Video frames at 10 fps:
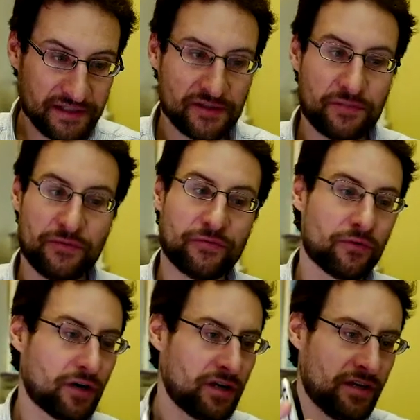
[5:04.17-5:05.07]
this
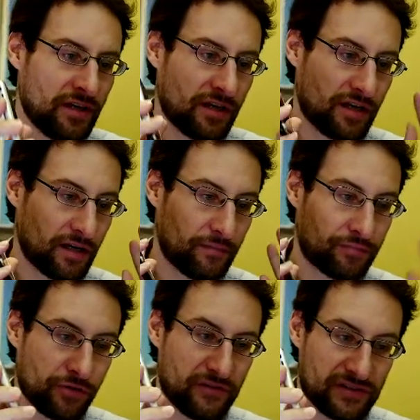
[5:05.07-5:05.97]
before,
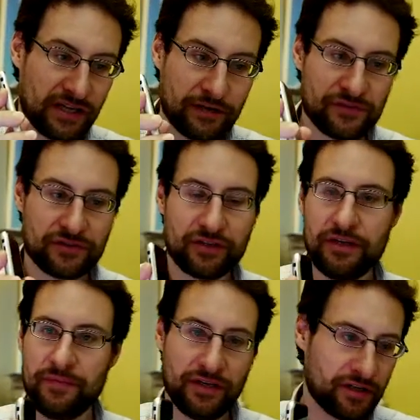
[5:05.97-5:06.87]
previous live
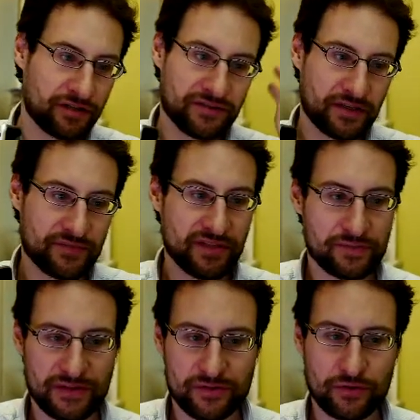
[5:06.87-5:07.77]
stream here some 6
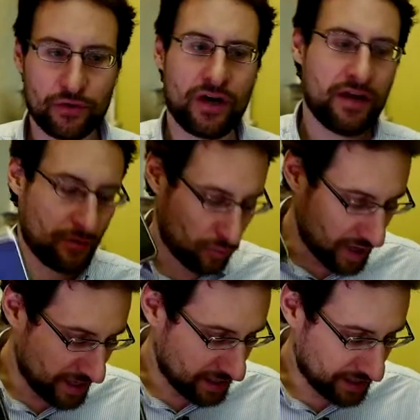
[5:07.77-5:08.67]
months ago,
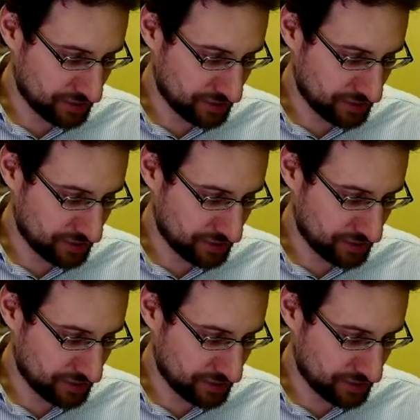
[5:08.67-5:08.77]
why I